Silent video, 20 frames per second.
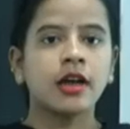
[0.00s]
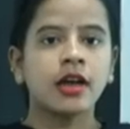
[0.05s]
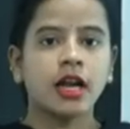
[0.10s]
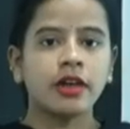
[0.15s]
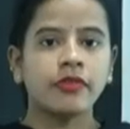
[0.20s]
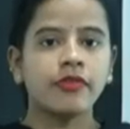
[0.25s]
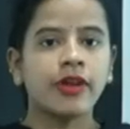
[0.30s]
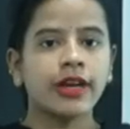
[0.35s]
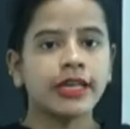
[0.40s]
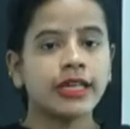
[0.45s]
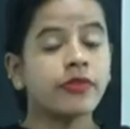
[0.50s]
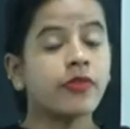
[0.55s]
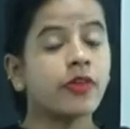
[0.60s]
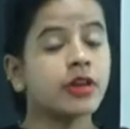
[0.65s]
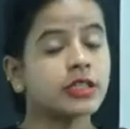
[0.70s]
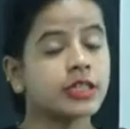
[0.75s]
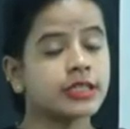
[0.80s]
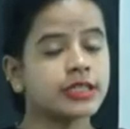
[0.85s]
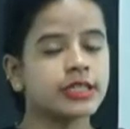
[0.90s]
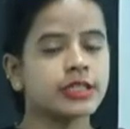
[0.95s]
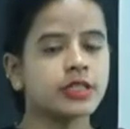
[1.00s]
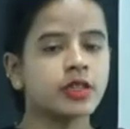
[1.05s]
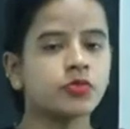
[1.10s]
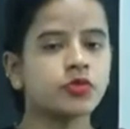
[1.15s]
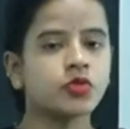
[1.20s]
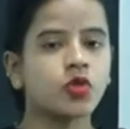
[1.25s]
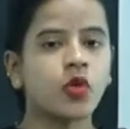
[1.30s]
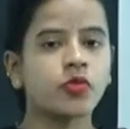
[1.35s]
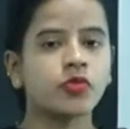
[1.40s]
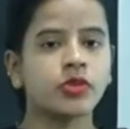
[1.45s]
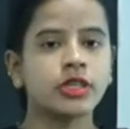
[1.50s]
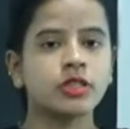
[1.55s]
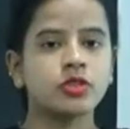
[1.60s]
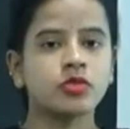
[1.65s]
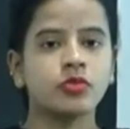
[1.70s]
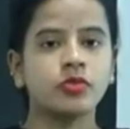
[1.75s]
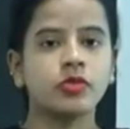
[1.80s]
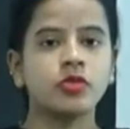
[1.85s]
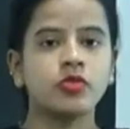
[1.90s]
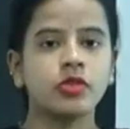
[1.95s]
and by default the system softwares
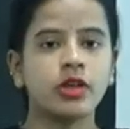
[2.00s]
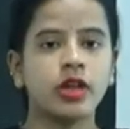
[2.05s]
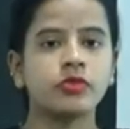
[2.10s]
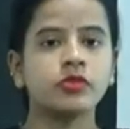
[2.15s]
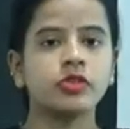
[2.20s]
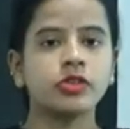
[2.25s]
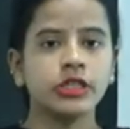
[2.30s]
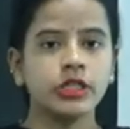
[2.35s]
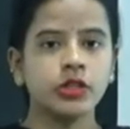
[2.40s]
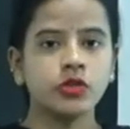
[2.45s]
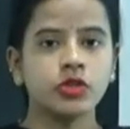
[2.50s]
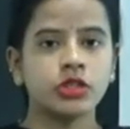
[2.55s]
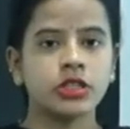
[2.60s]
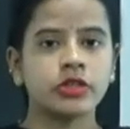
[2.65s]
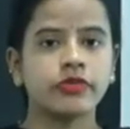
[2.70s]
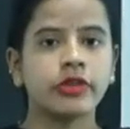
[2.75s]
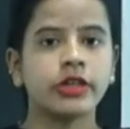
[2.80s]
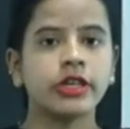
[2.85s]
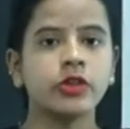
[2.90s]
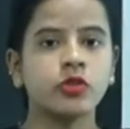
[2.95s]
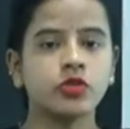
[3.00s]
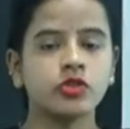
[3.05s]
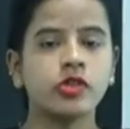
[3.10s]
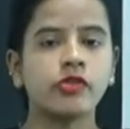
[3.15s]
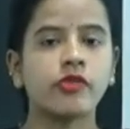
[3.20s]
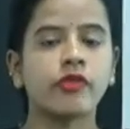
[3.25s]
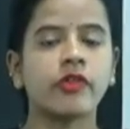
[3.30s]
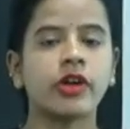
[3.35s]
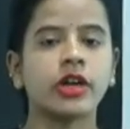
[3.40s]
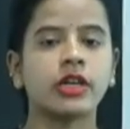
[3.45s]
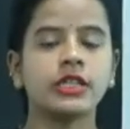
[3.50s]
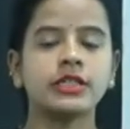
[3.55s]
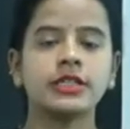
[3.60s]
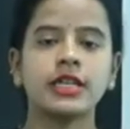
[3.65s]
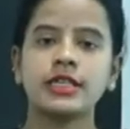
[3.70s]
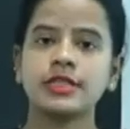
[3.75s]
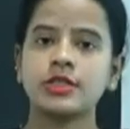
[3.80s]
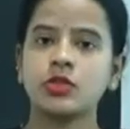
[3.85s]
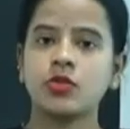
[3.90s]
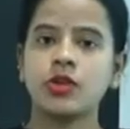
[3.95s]
to be we have to use for user friendly,
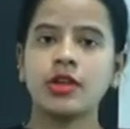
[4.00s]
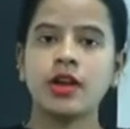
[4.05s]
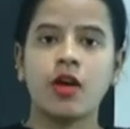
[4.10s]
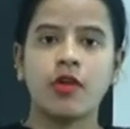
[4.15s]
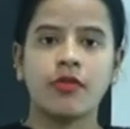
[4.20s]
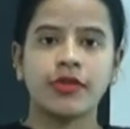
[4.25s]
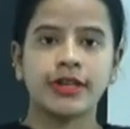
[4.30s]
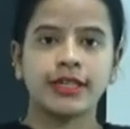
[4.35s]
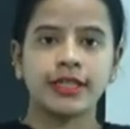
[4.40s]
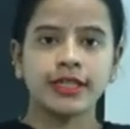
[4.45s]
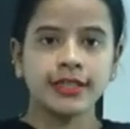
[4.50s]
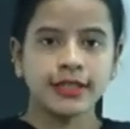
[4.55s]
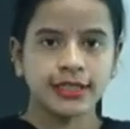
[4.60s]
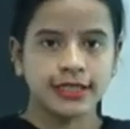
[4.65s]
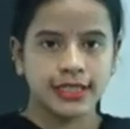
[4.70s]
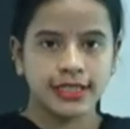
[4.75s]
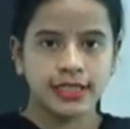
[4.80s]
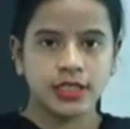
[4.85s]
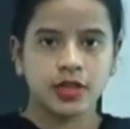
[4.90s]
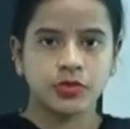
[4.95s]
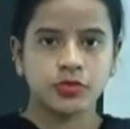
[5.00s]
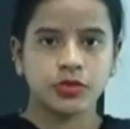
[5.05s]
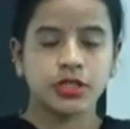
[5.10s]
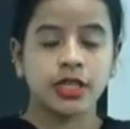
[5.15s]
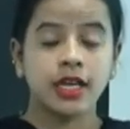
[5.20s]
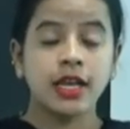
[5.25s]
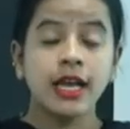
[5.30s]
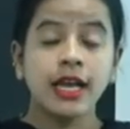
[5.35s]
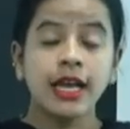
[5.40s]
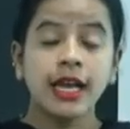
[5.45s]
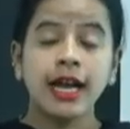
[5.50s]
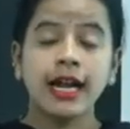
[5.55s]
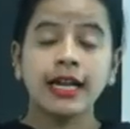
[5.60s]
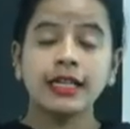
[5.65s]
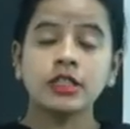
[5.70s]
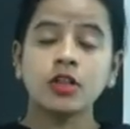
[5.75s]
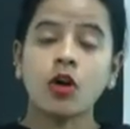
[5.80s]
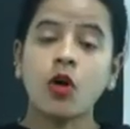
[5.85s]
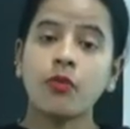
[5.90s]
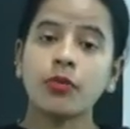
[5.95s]
that's your operating systems,
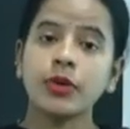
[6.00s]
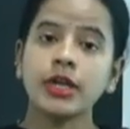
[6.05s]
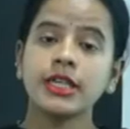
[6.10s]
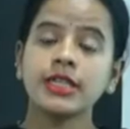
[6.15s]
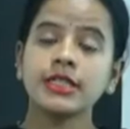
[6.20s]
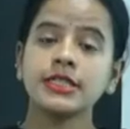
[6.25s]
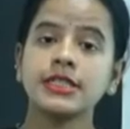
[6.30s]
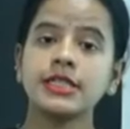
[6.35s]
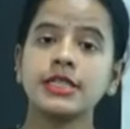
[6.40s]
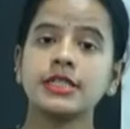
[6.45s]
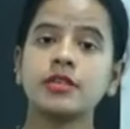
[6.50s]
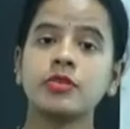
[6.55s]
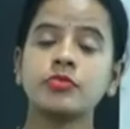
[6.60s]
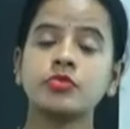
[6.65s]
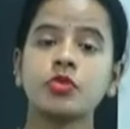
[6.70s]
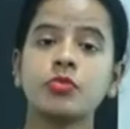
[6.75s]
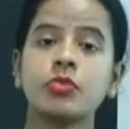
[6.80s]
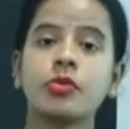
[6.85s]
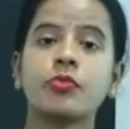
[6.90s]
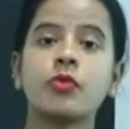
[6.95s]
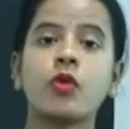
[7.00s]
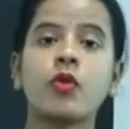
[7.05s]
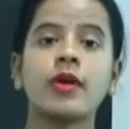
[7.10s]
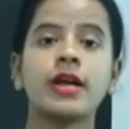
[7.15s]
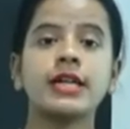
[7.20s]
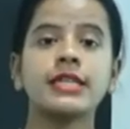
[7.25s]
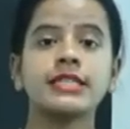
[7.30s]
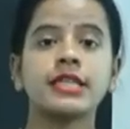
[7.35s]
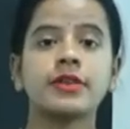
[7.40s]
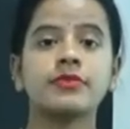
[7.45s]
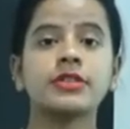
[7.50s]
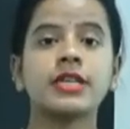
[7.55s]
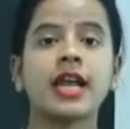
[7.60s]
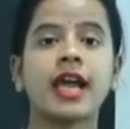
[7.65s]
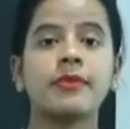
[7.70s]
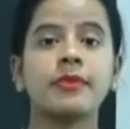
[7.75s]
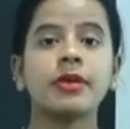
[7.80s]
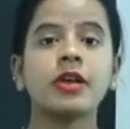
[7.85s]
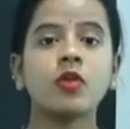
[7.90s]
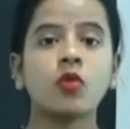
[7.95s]
and the operating system to be provide some
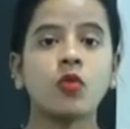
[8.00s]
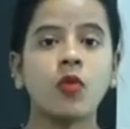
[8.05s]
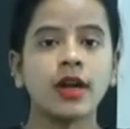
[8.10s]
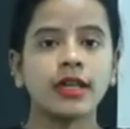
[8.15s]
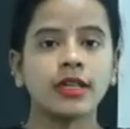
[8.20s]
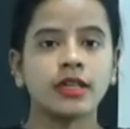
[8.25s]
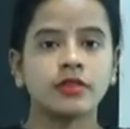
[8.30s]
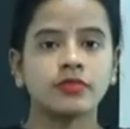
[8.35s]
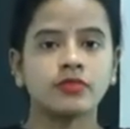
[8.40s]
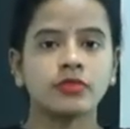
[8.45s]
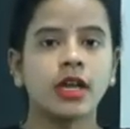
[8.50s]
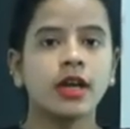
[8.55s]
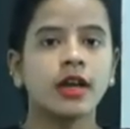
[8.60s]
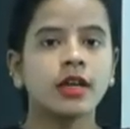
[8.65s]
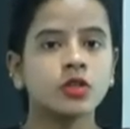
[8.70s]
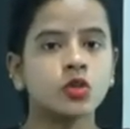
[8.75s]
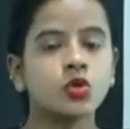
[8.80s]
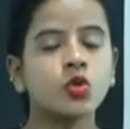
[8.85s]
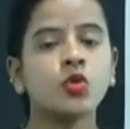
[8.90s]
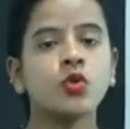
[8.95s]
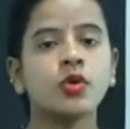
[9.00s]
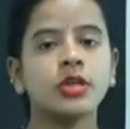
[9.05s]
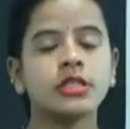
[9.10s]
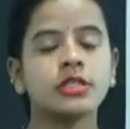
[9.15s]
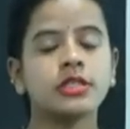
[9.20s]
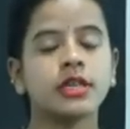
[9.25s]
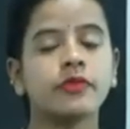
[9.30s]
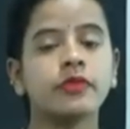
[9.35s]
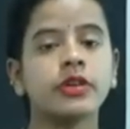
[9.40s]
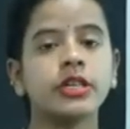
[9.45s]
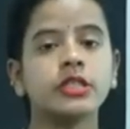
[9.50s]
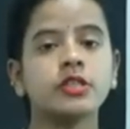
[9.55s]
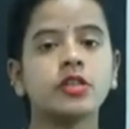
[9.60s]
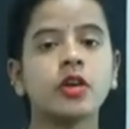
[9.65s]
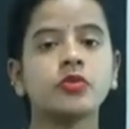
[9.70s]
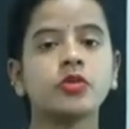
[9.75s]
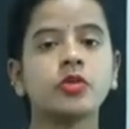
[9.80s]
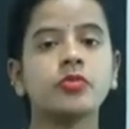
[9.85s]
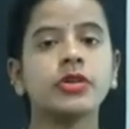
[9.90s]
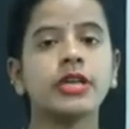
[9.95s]
timing quantum through which every
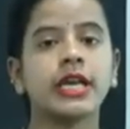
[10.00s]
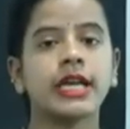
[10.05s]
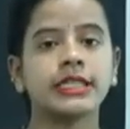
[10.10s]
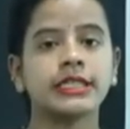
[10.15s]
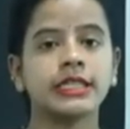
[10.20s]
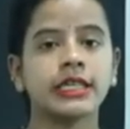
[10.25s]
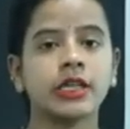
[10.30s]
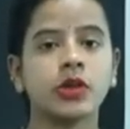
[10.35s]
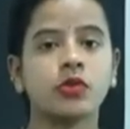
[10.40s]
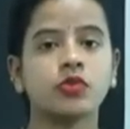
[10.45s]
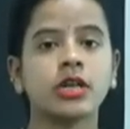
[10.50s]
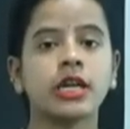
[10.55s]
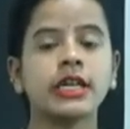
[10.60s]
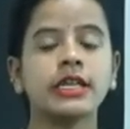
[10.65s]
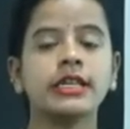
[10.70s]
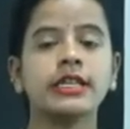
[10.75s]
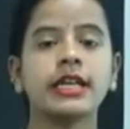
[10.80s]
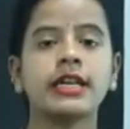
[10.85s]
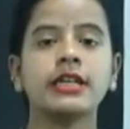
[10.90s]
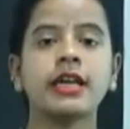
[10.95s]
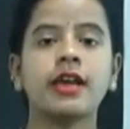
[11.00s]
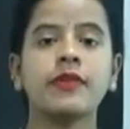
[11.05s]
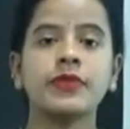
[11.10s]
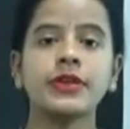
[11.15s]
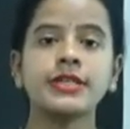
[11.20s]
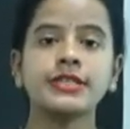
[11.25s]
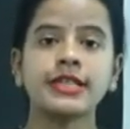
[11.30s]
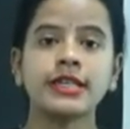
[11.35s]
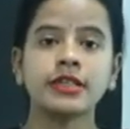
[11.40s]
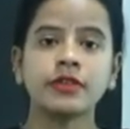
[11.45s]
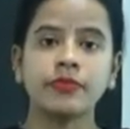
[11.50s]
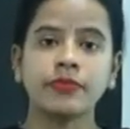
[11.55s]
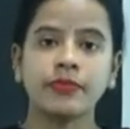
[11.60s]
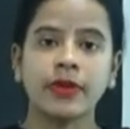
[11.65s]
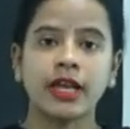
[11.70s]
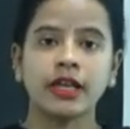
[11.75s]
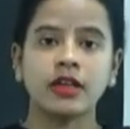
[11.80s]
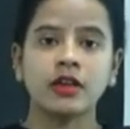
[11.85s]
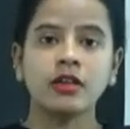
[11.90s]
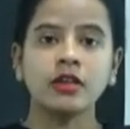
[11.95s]
job to be executed in an efficient
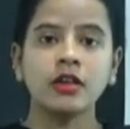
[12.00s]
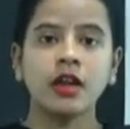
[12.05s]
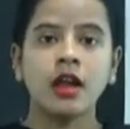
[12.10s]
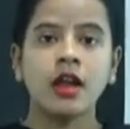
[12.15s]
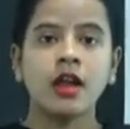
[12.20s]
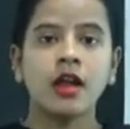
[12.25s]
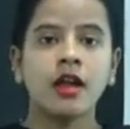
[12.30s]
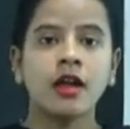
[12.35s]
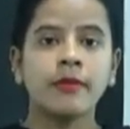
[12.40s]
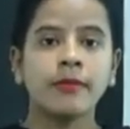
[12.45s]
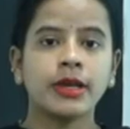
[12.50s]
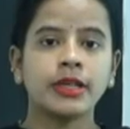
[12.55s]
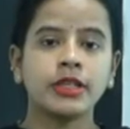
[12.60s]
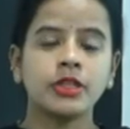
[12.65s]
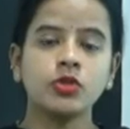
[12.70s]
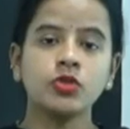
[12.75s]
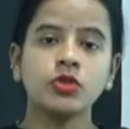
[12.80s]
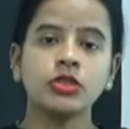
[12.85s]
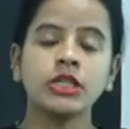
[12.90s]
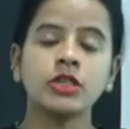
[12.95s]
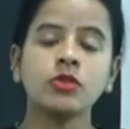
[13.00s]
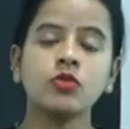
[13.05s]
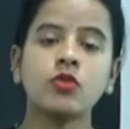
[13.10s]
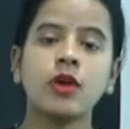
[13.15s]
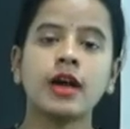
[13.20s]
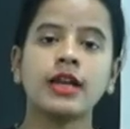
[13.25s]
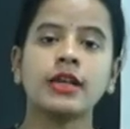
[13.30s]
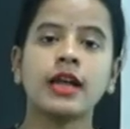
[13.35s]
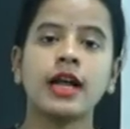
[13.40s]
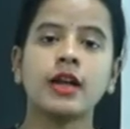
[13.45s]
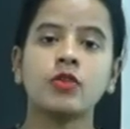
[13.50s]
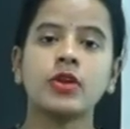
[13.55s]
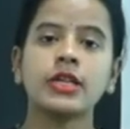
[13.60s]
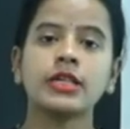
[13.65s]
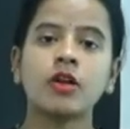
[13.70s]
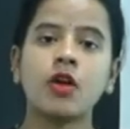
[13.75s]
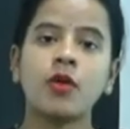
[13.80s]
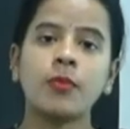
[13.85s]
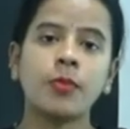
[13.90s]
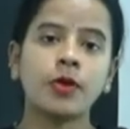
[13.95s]
manner by using one
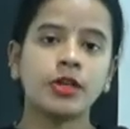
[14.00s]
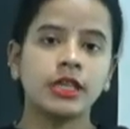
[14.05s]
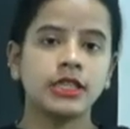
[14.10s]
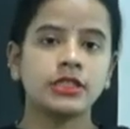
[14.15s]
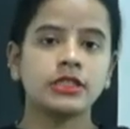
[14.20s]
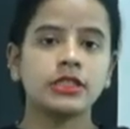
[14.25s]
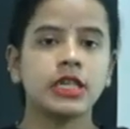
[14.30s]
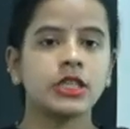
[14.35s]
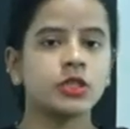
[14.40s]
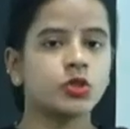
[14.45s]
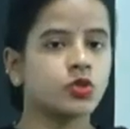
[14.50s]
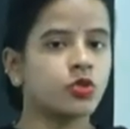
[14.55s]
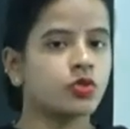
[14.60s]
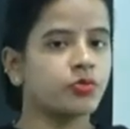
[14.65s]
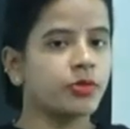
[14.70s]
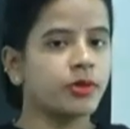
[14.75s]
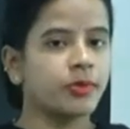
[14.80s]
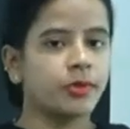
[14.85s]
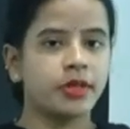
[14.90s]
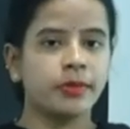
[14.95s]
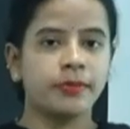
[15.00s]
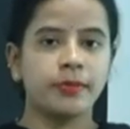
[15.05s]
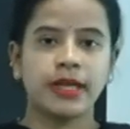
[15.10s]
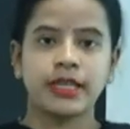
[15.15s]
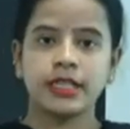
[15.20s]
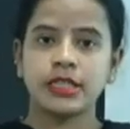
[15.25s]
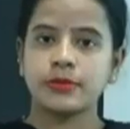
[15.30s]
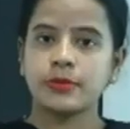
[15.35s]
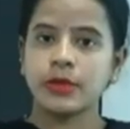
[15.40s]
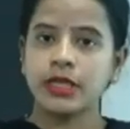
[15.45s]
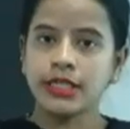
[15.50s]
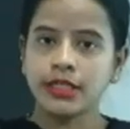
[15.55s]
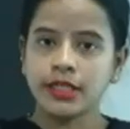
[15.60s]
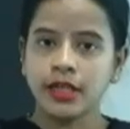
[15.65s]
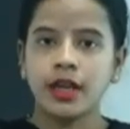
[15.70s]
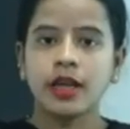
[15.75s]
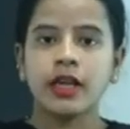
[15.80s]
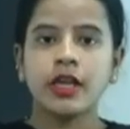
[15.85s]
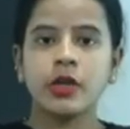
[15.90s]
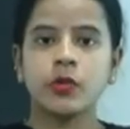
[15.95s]
hardware component, that's your memory management
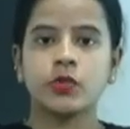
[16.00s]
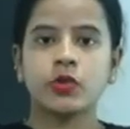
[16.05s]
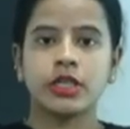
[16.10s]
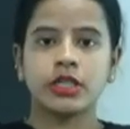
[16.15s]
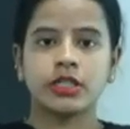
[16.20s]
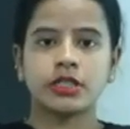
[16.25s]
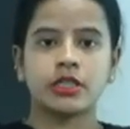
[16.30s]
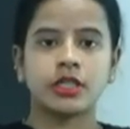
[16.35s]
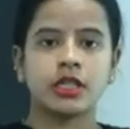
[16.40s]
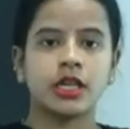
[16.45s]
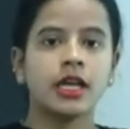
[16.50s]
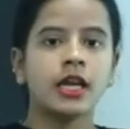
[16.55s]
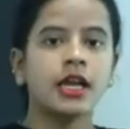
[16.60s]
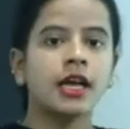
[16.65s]
unit.